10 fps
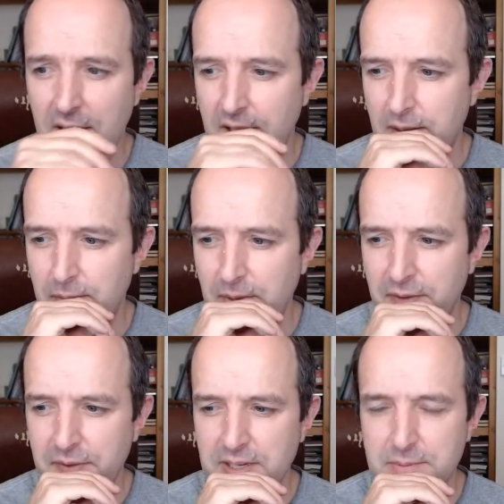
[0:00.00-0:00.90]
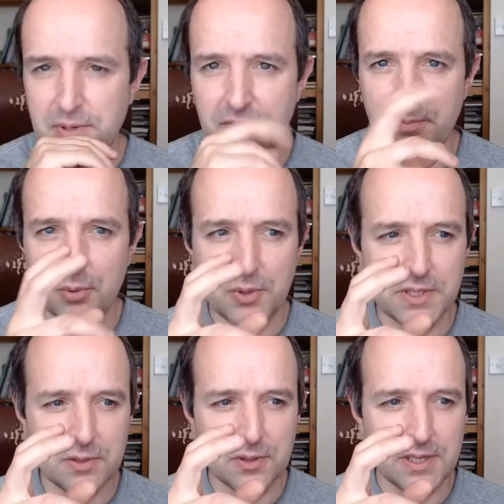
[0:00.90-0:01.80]
I think it's a bit of a boy
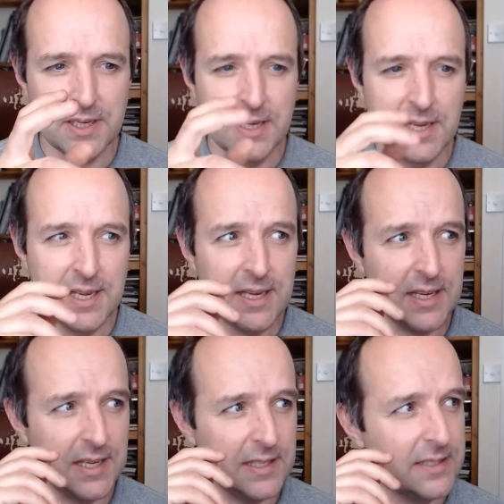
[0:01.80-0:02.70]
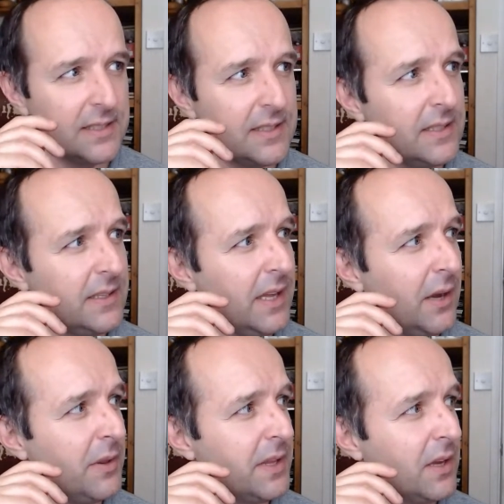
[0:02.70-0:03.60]
toy, and the
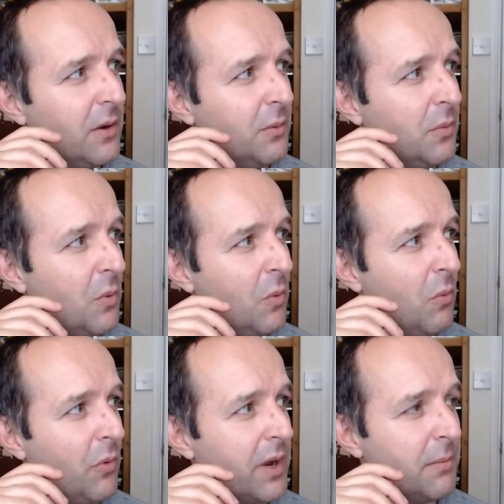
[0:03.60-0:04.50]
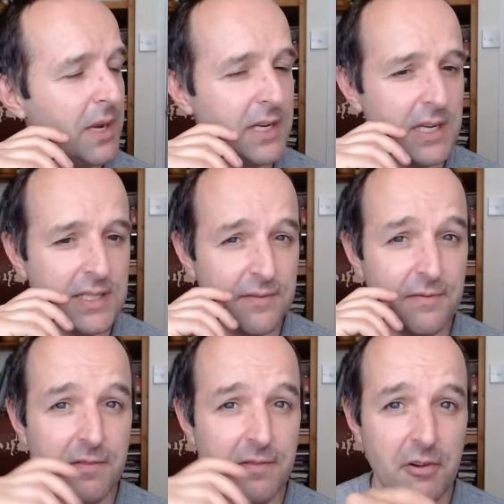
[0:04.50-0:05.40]
only thing I will recommend is a
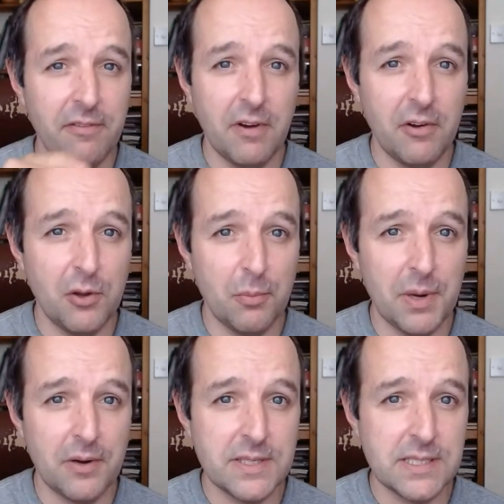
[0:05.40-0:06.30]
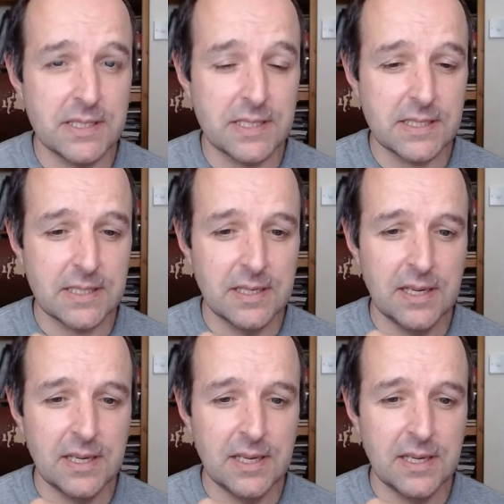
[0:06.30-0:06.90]
very, very good pair of scissors.